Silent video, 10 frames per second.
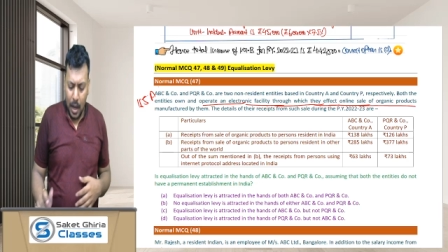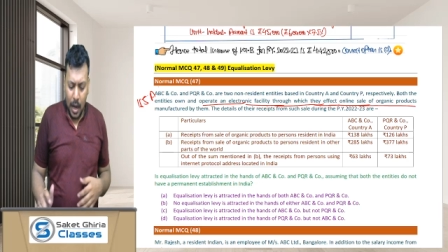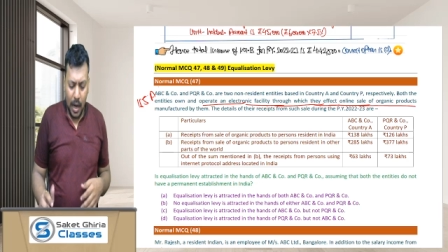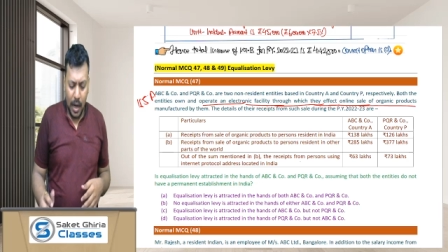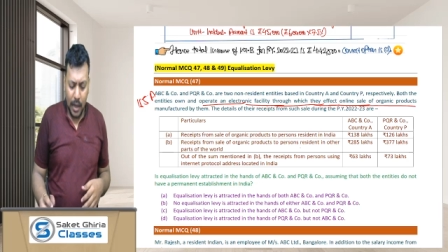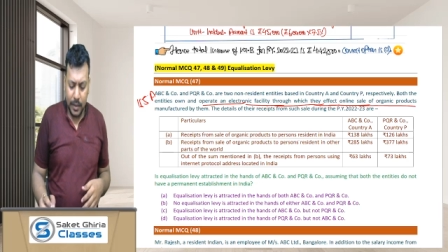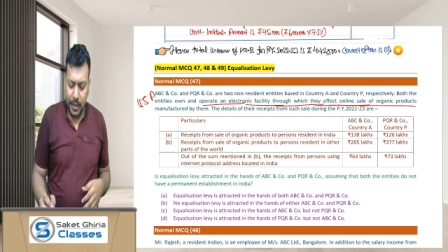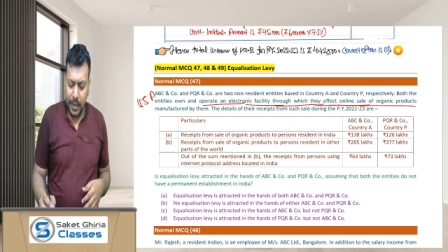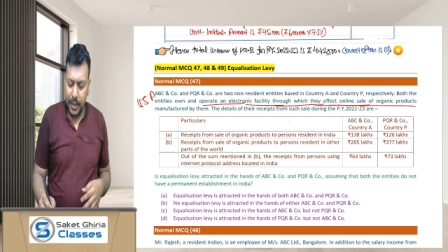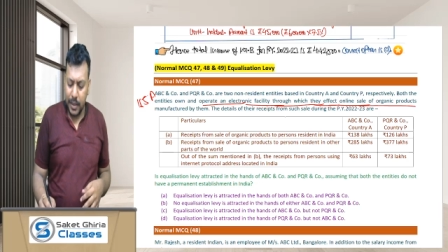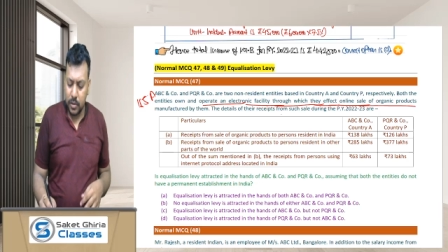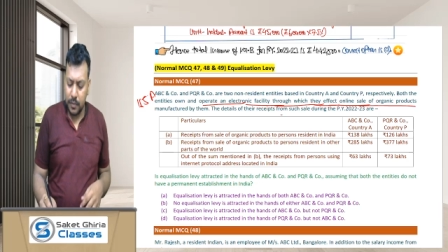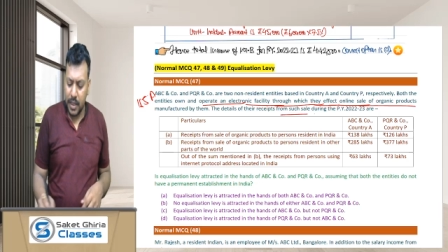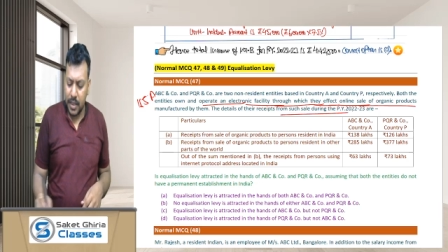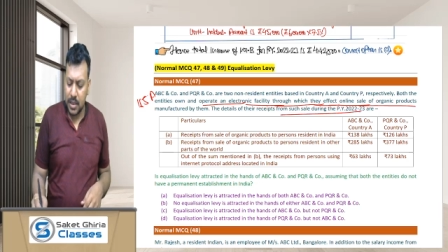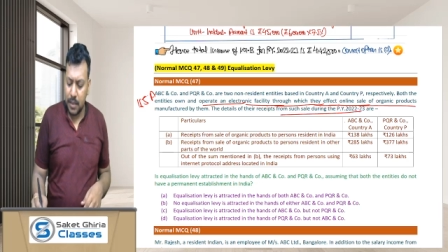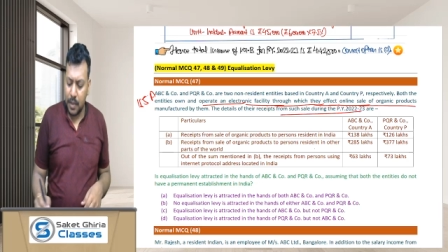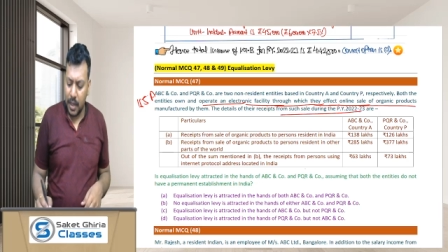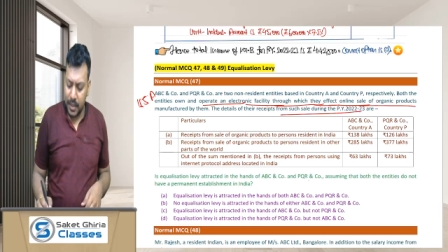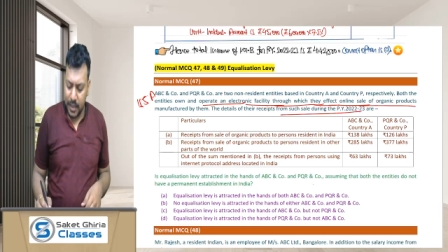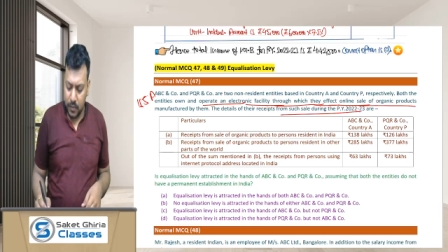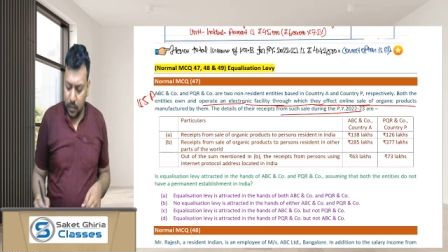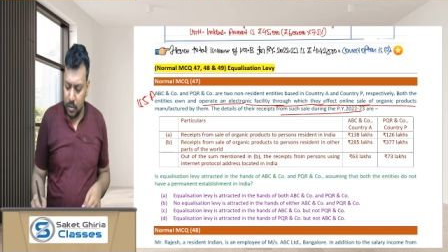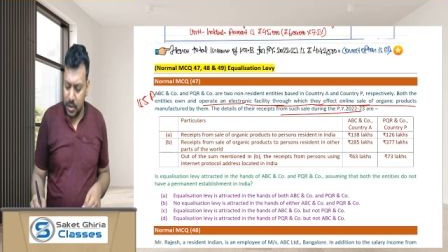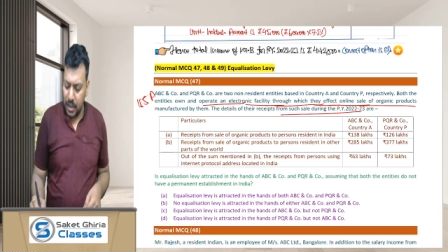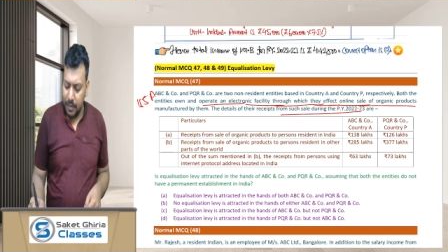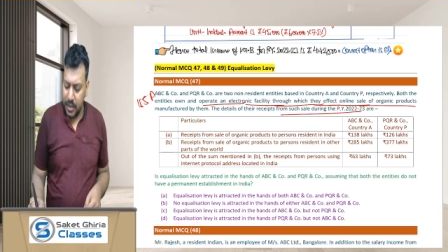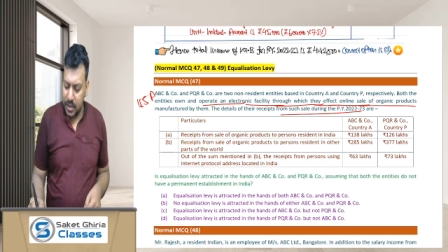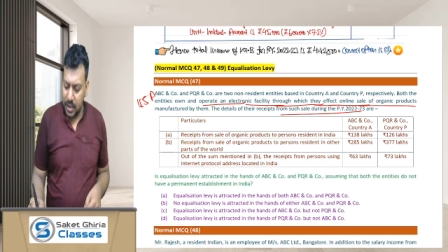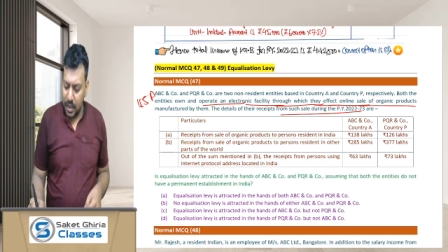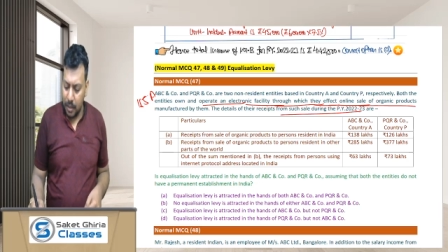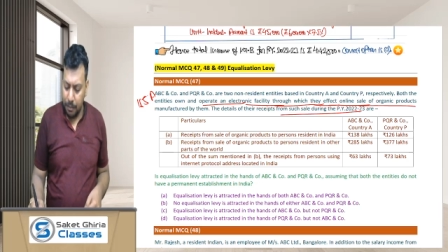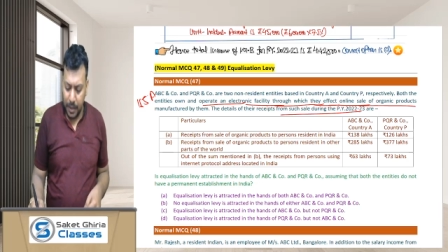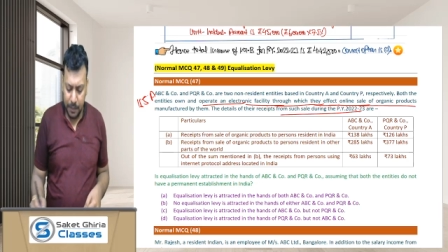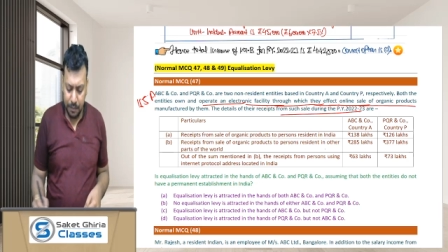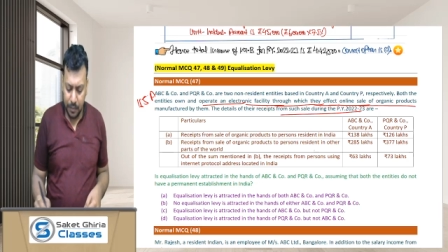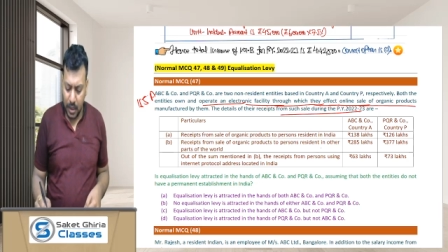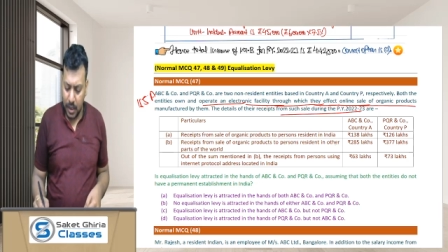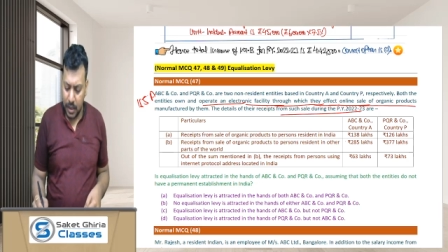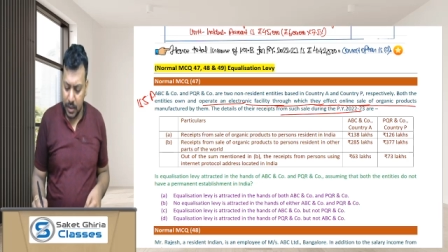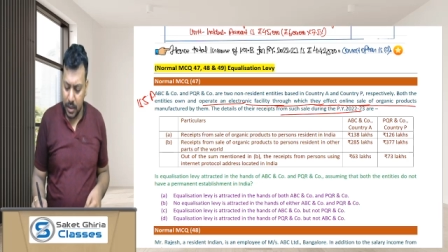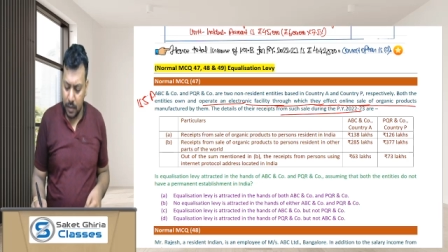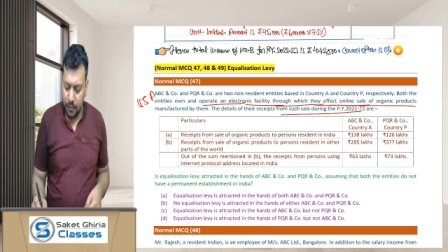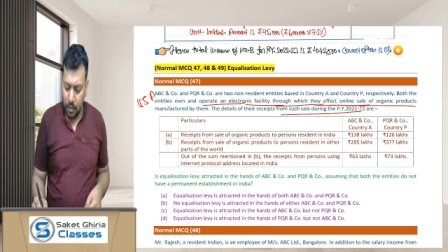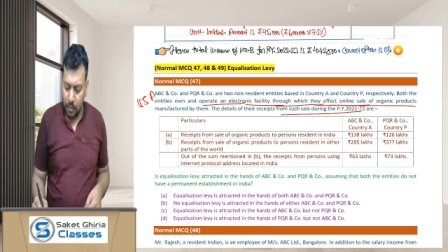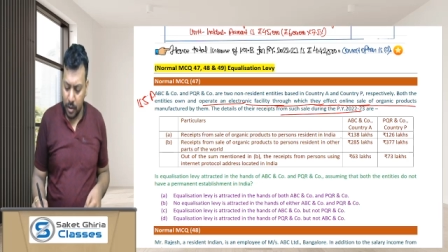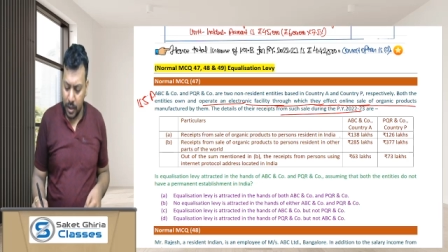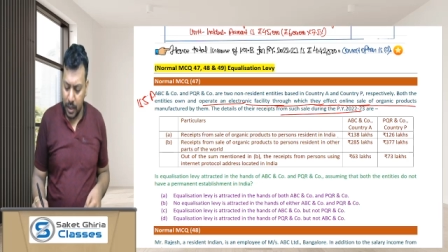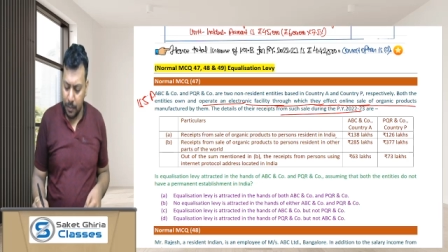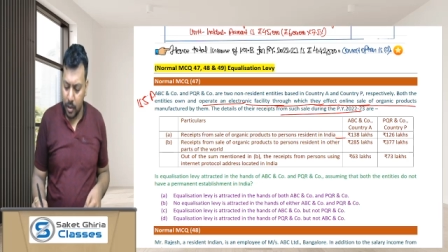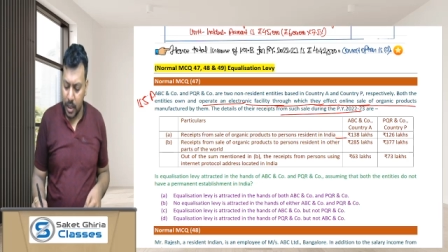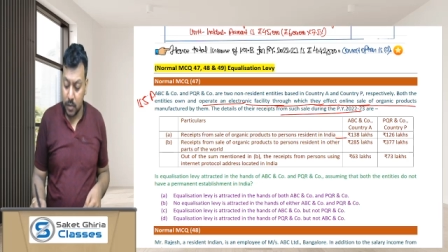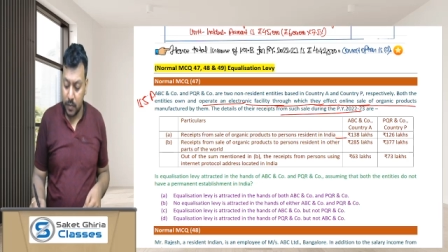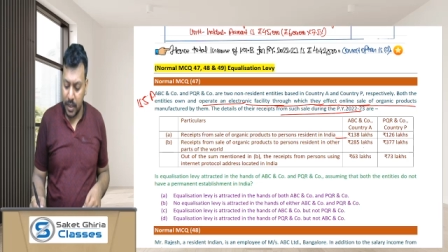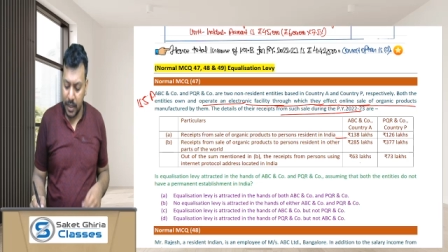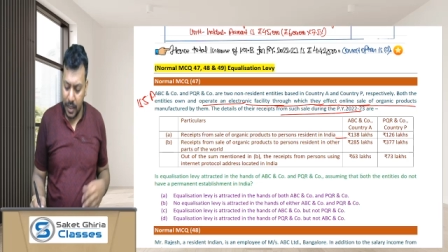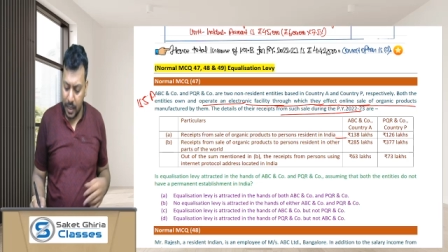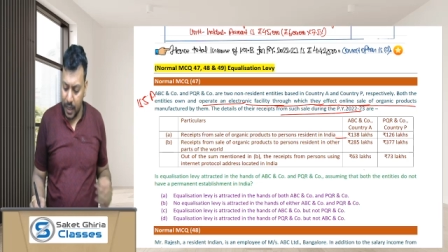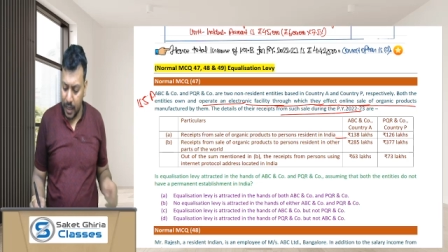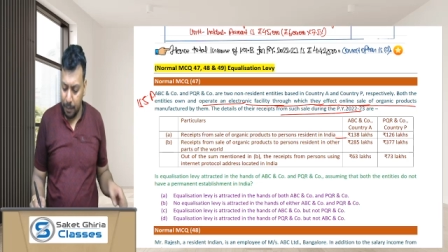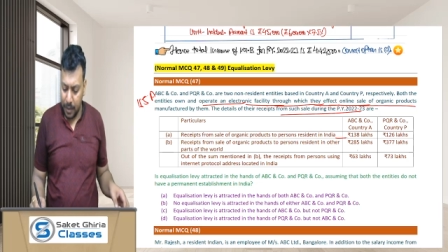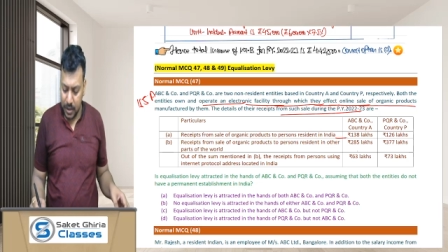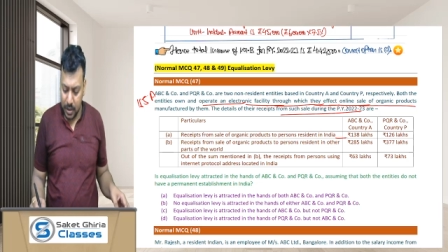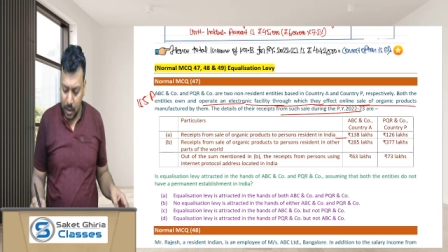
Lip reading: The details of their receipt are as follows. ABC and company sale from organic products 138 lakh plus